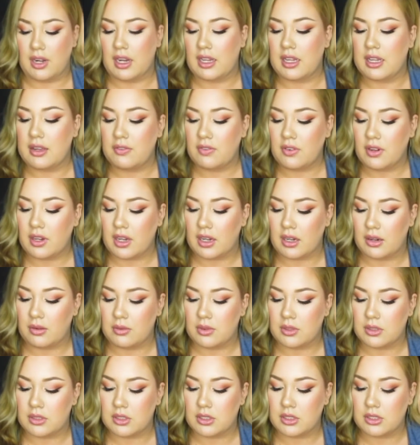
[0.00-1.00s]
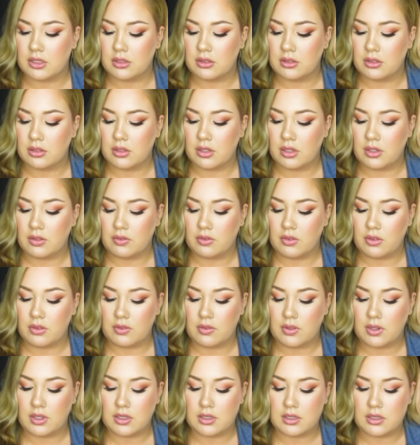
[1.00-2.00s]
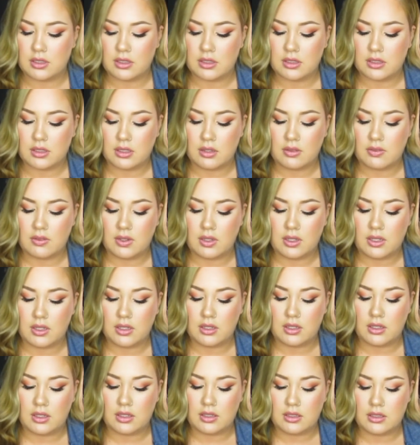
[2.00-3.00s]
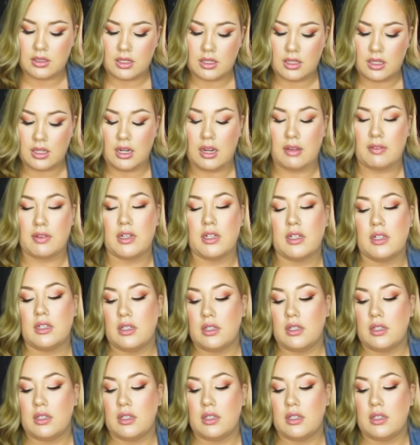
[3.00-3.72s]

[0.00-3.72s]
I keep forgetting 1 2 3 4 5 6 7 8 9 10 11.